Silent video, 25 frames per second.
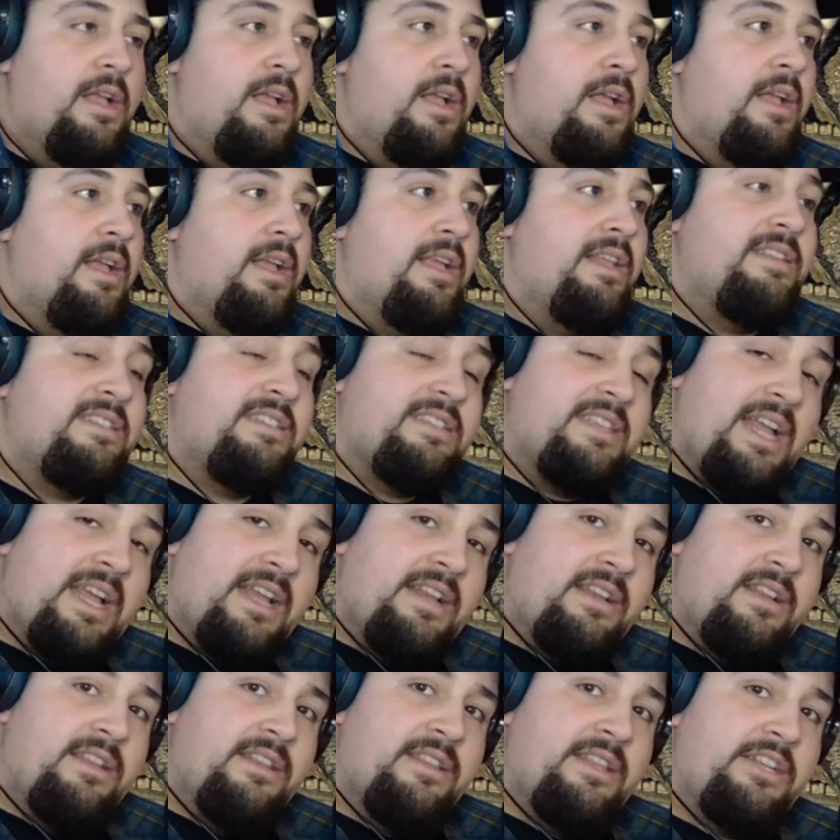
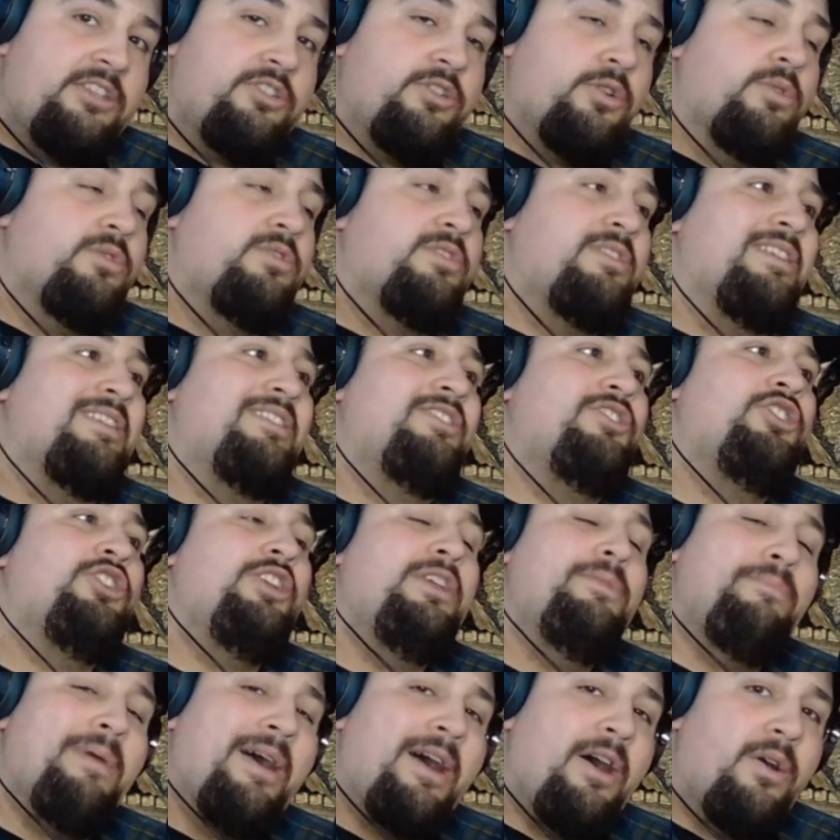Instead, they chose to
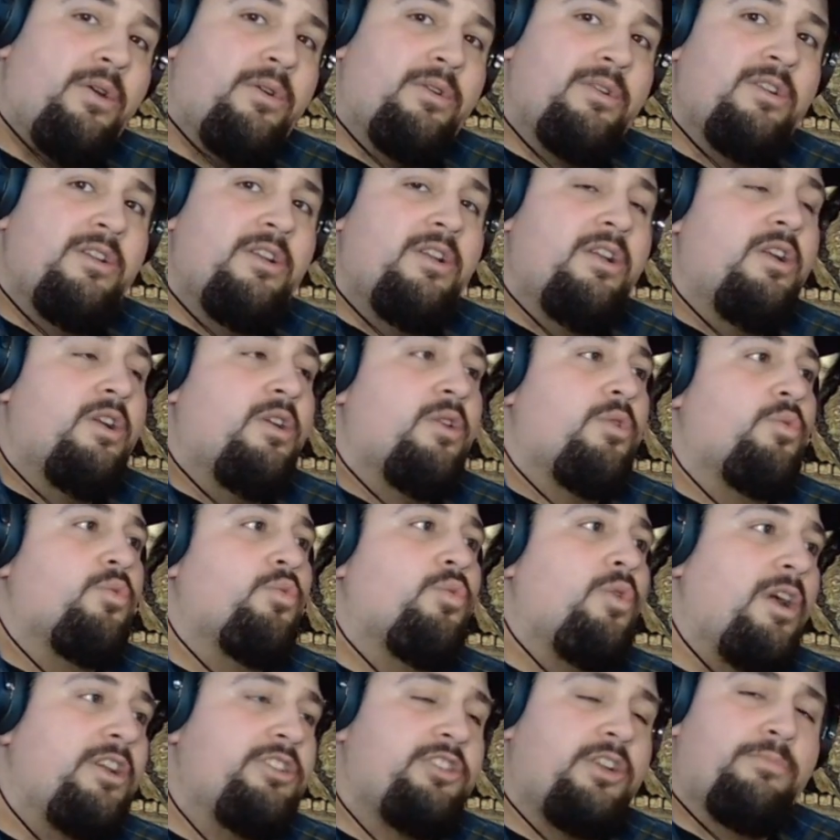cheap out,
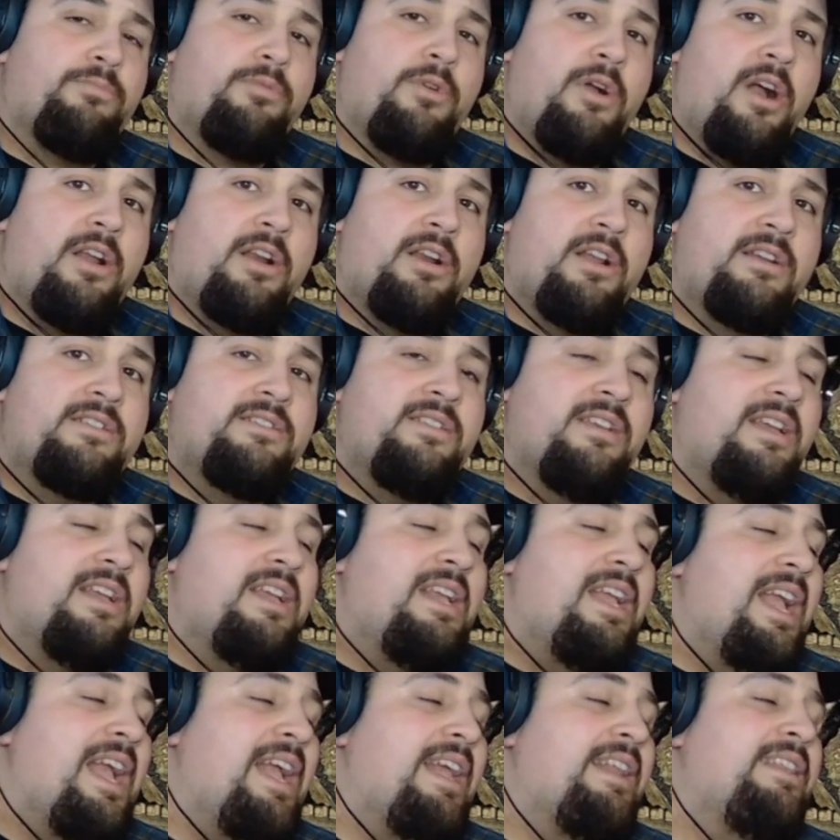rush a product,
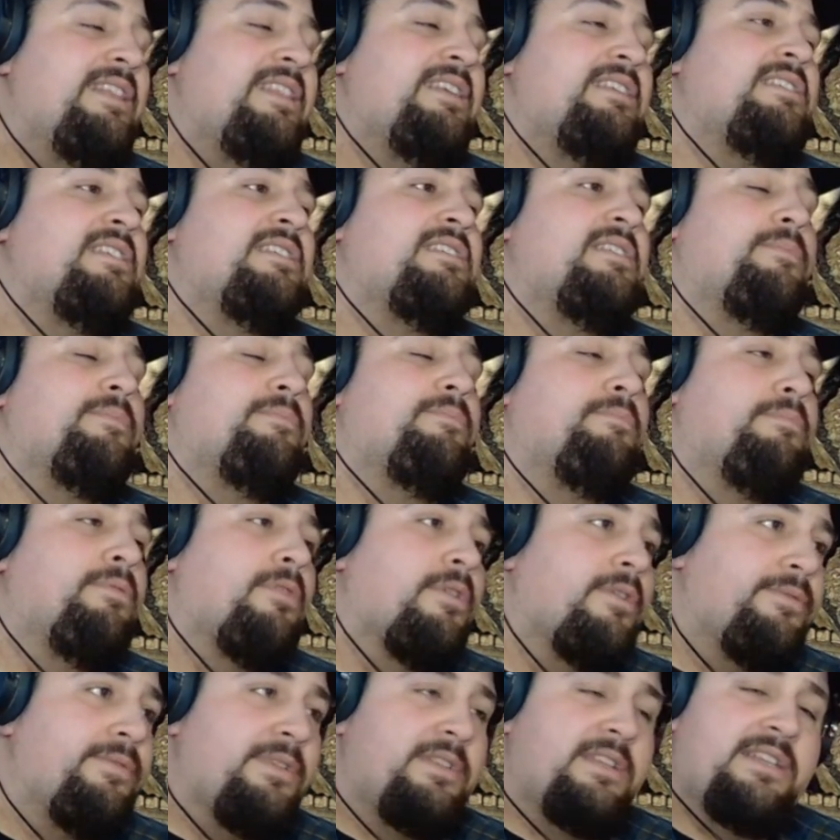and this is a
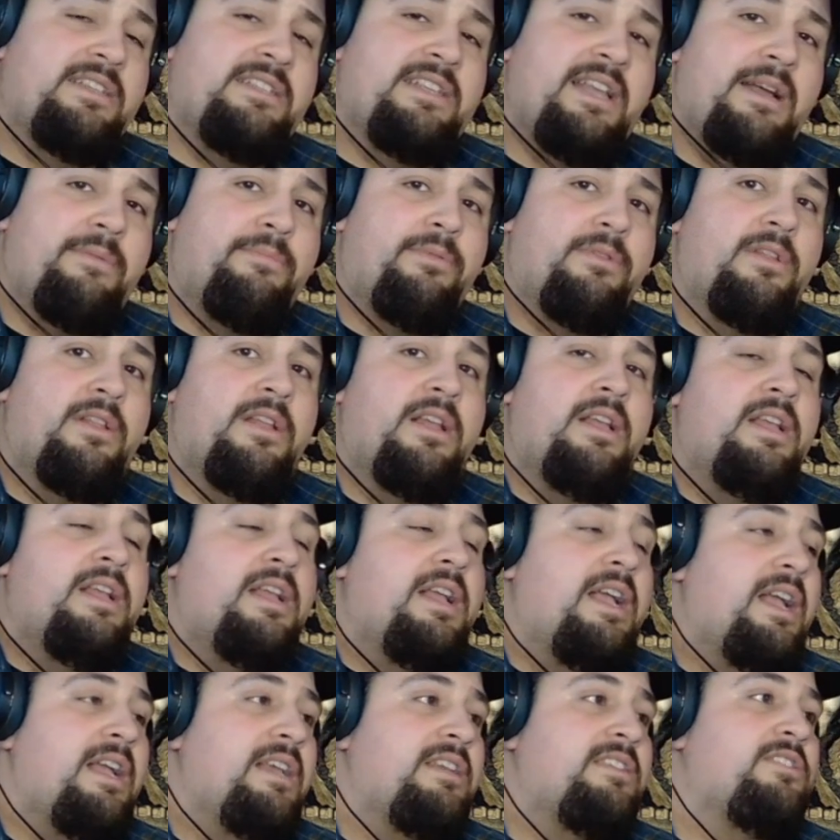perfect example
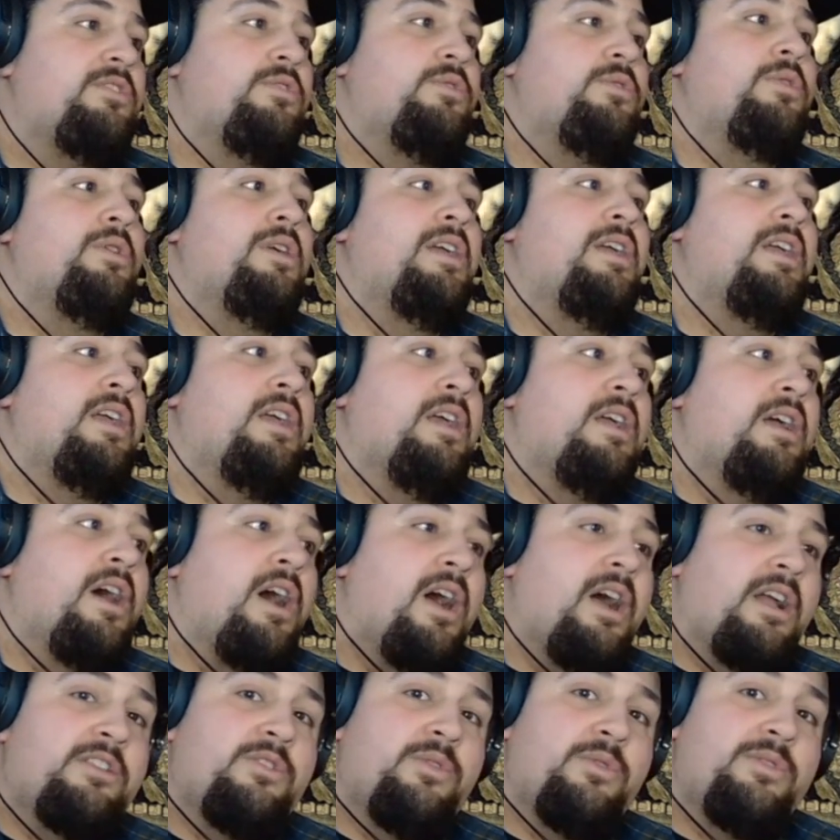as to
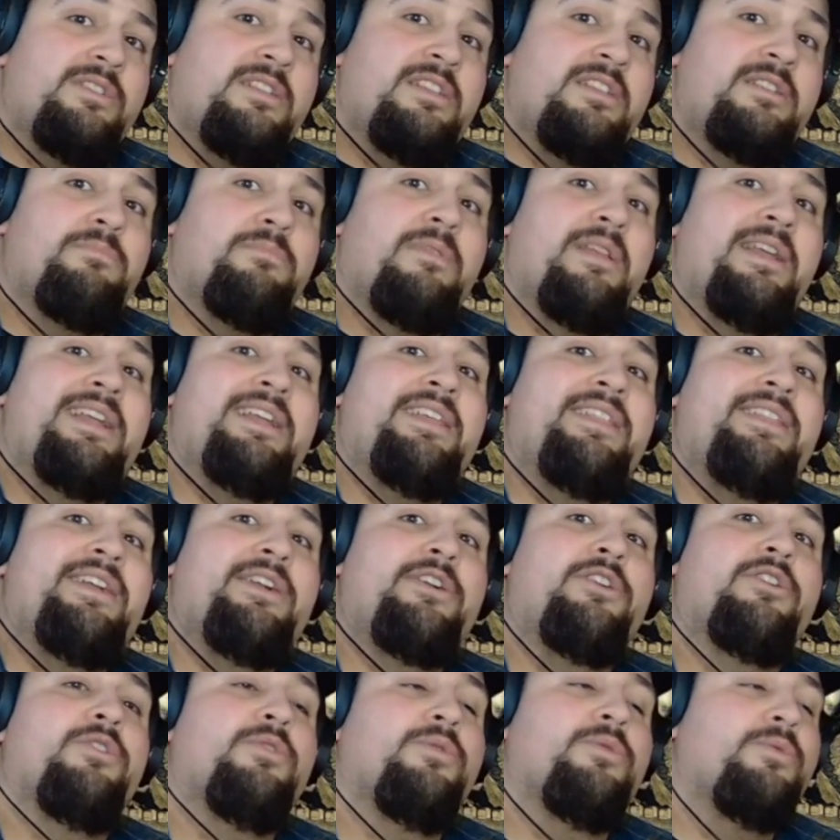Hot Toys displaying
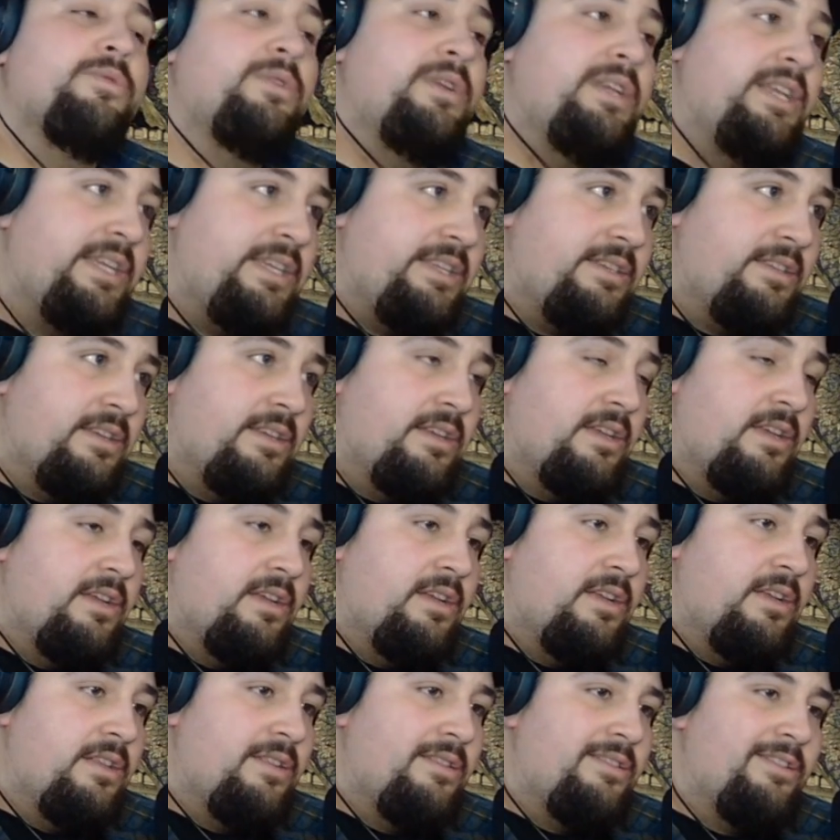their greed.
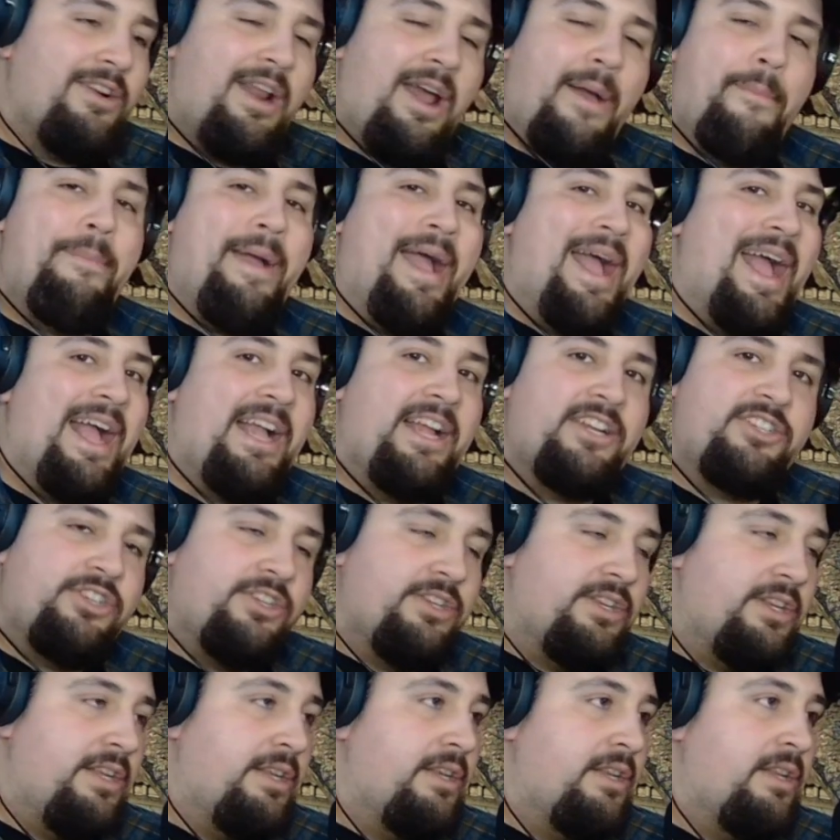They're not
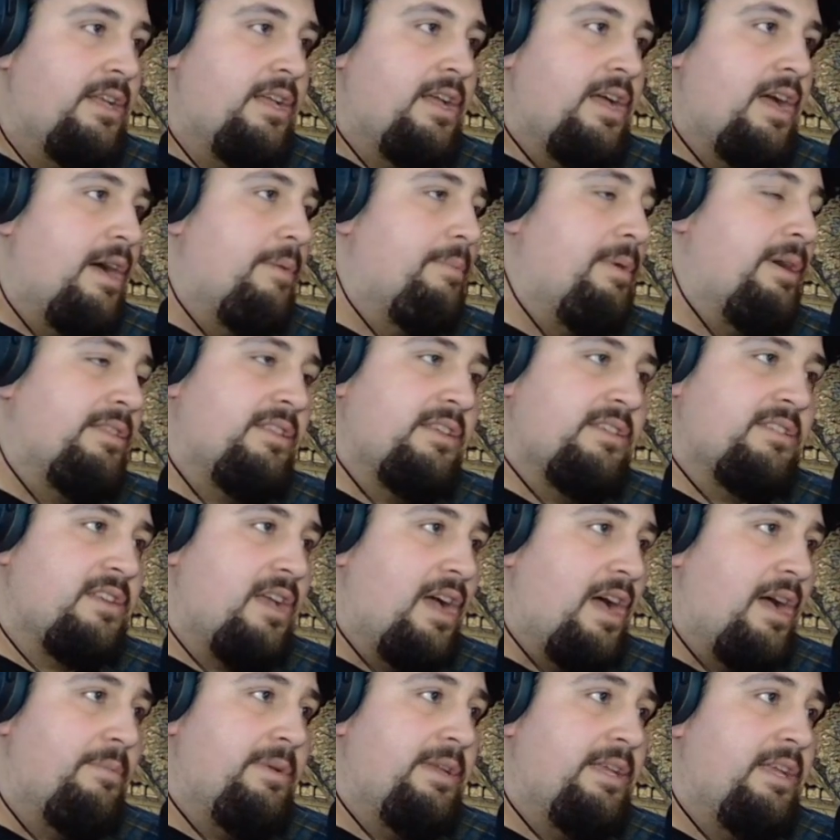passionate about this
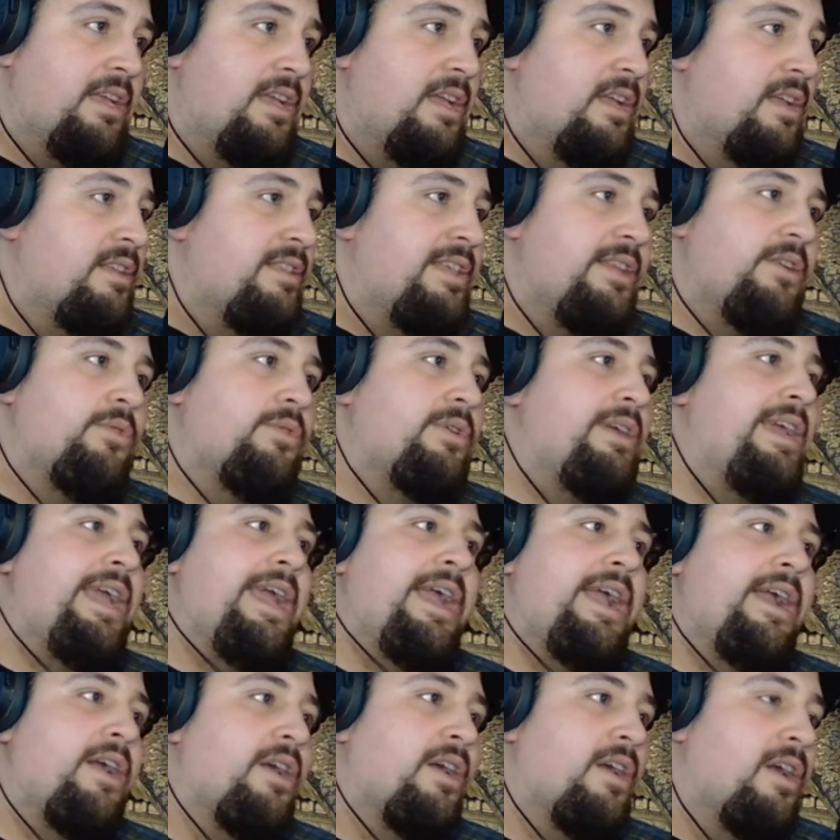hobby. They don't
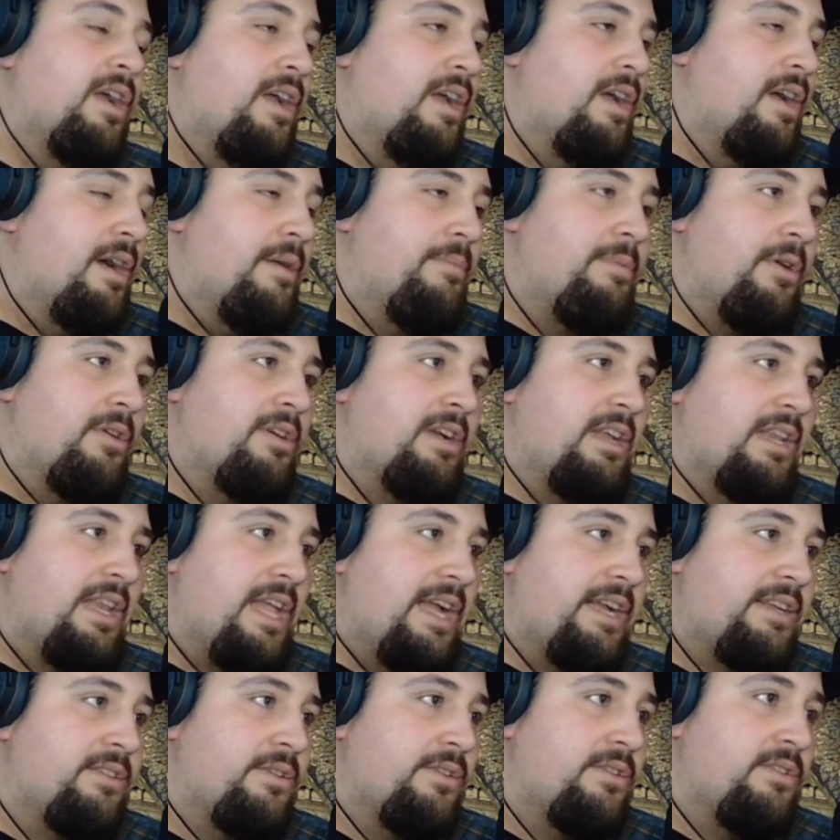care about
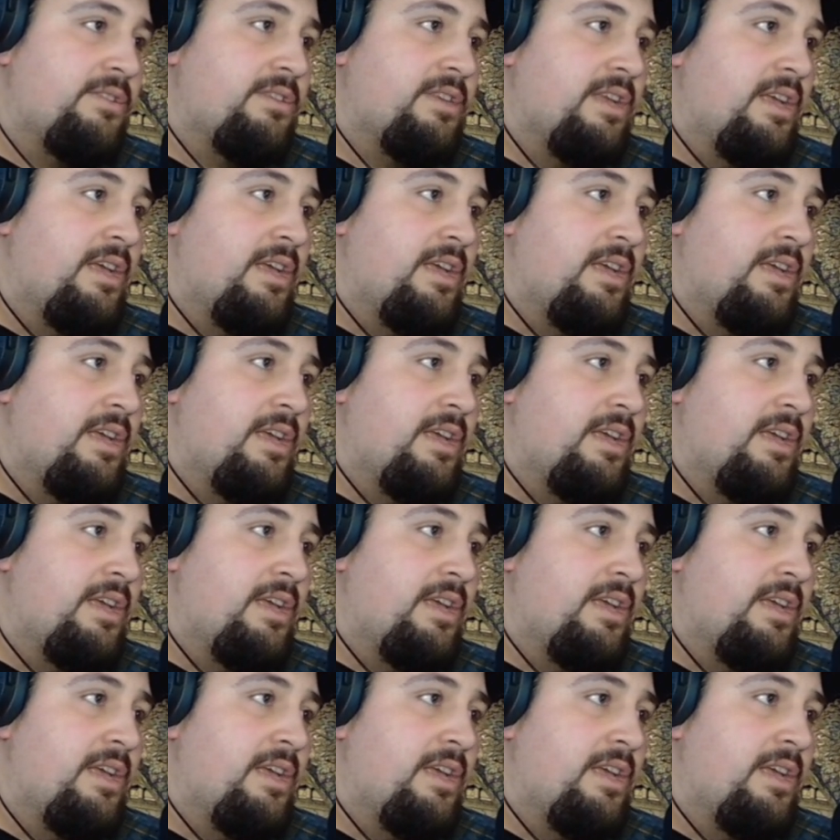collectors.